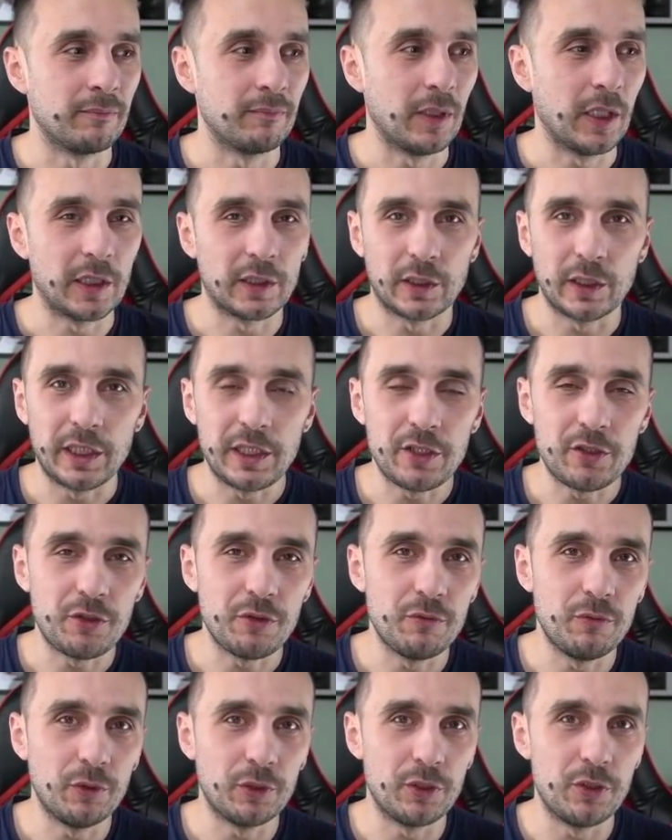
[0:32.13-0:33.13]
at least
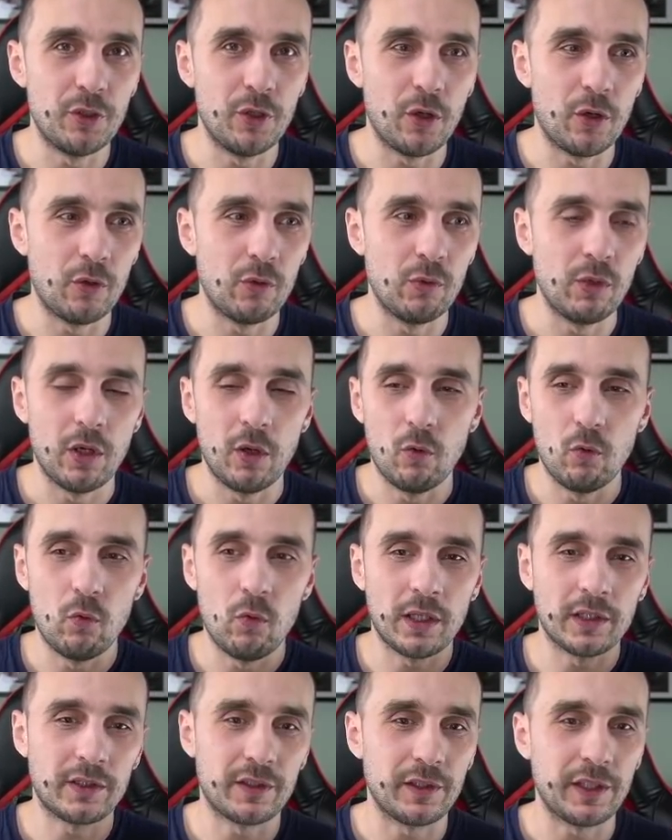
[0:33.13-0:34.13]
you would know
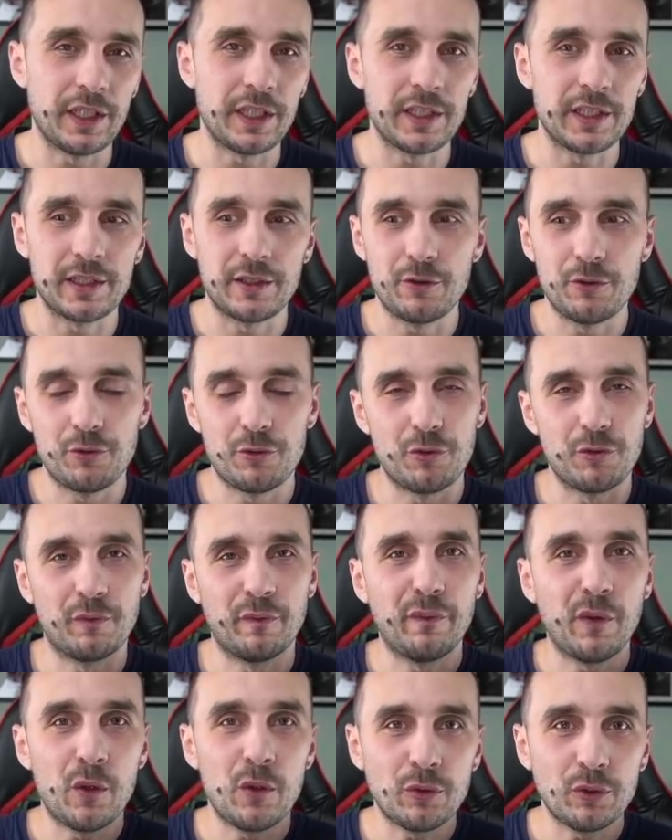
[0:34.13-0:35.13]
what things you should
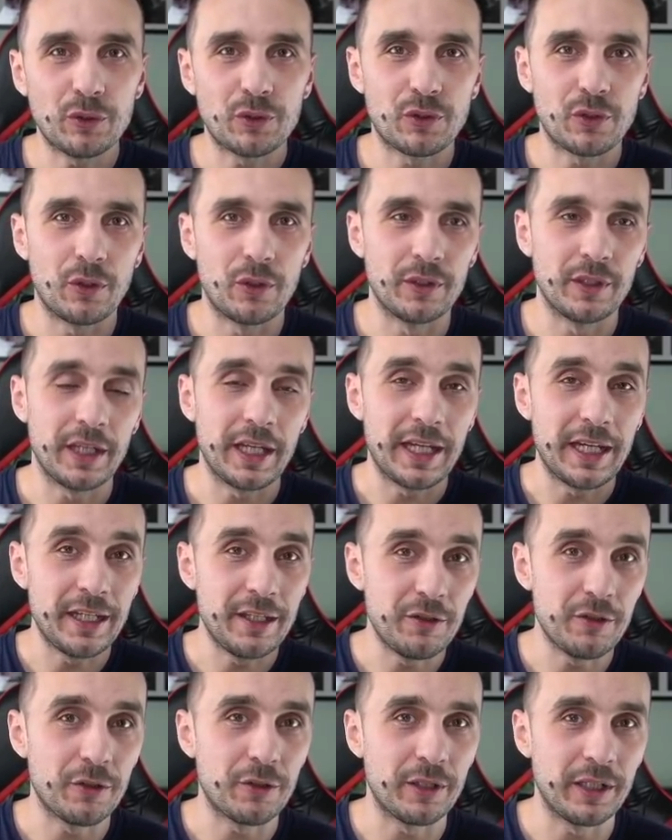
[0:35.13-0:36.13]
focus on in
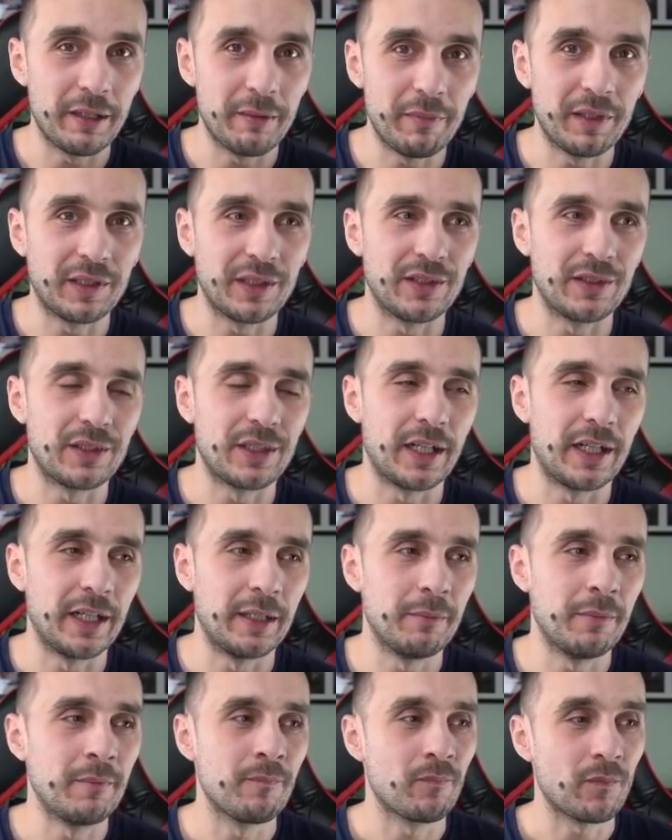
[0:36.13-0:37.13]
your limited
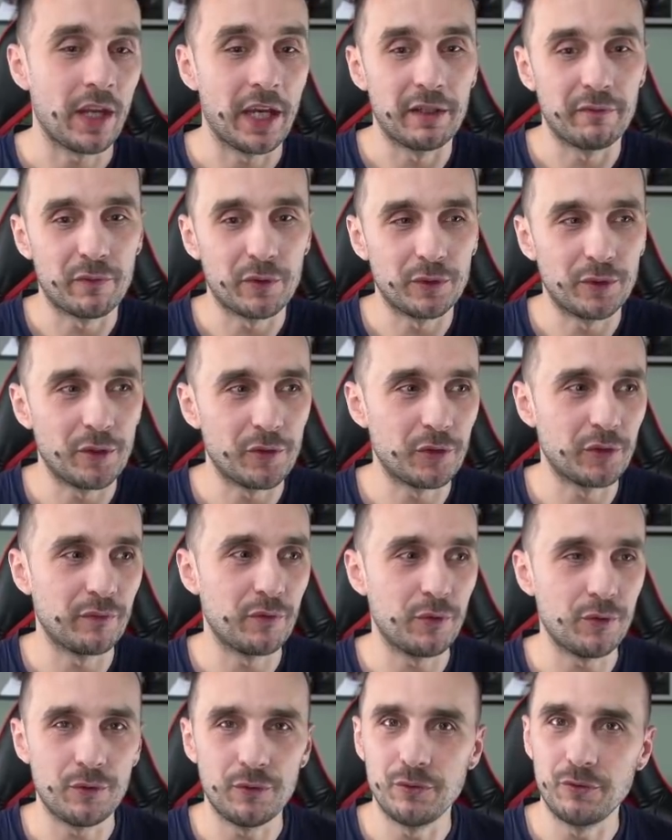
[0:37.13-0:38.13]
time. And for those of
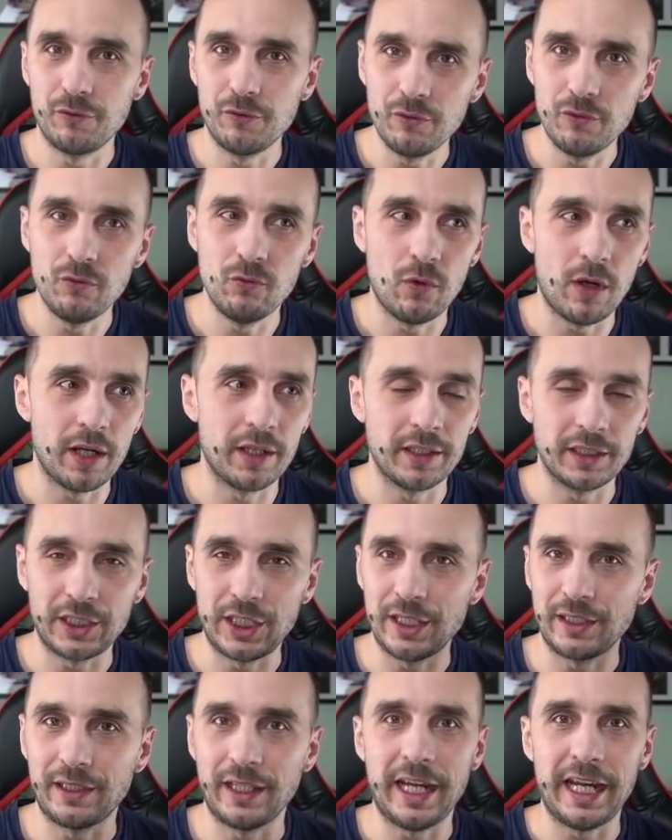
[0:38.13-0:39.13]
you who do want to
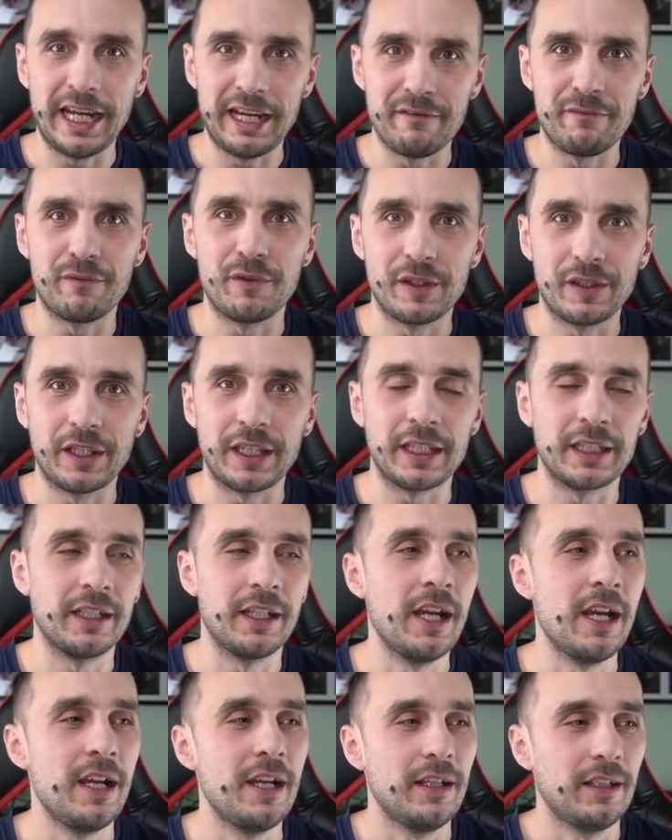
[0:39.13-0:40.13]
get everything
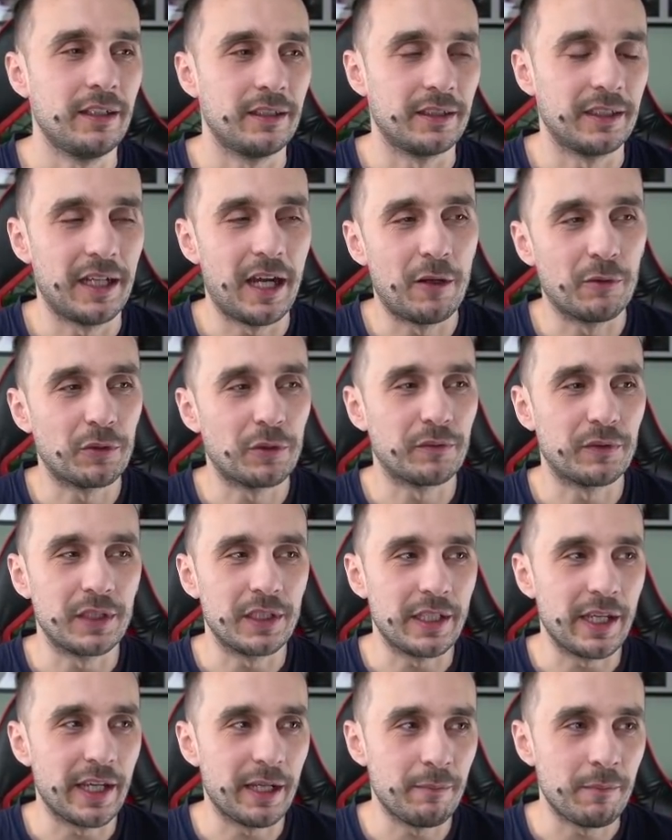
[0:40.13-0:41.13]
out of the
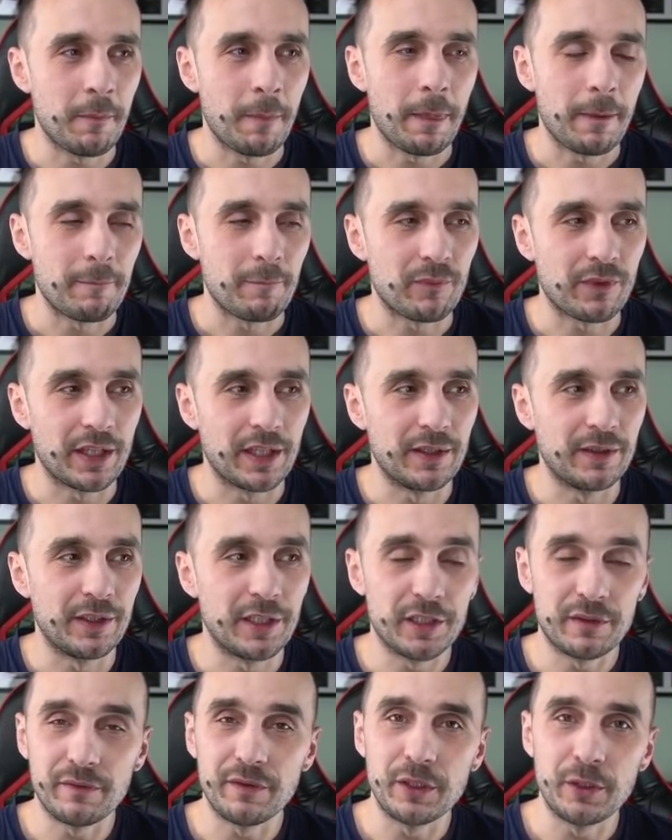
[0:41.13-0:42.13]
game, then
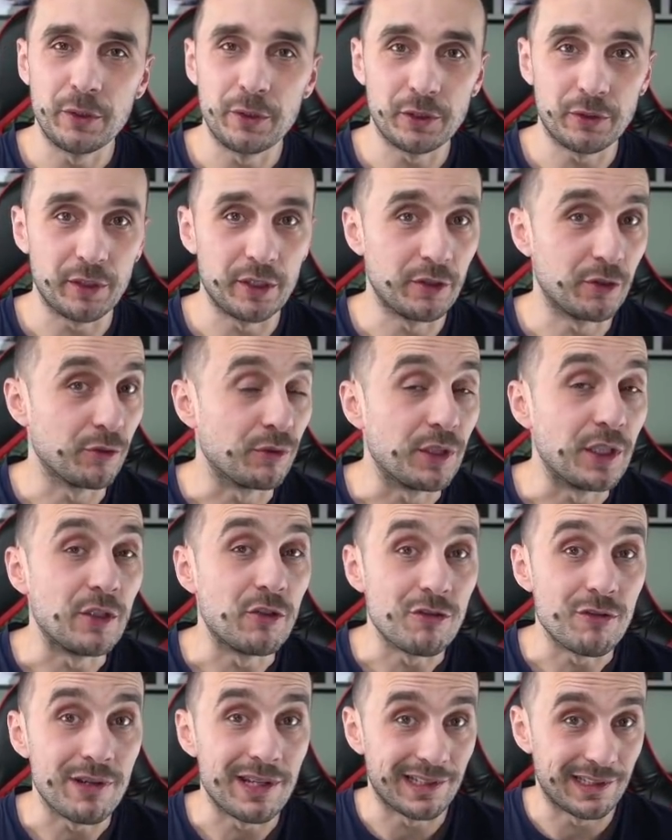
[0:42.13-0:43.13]
this video is going to teach
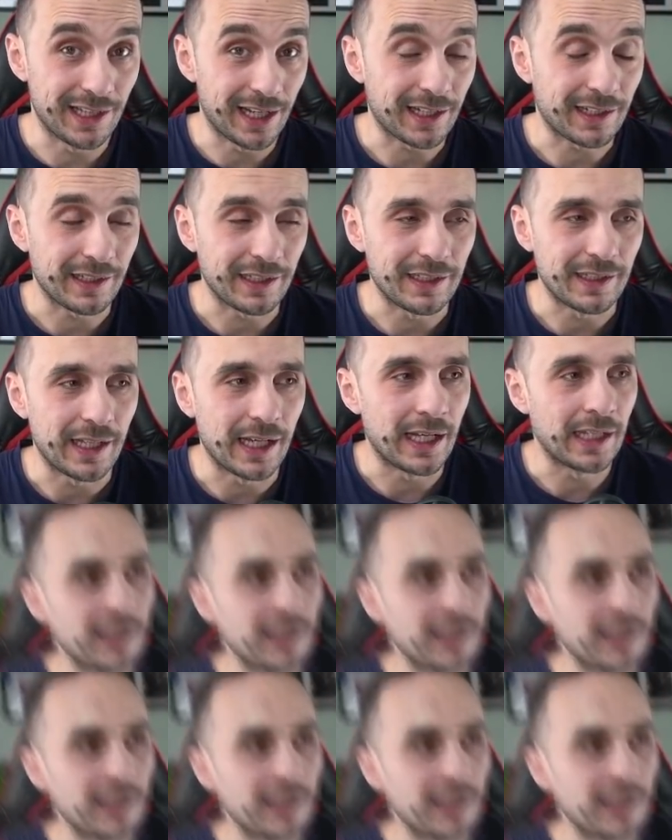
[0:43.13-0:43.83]
you exactly that.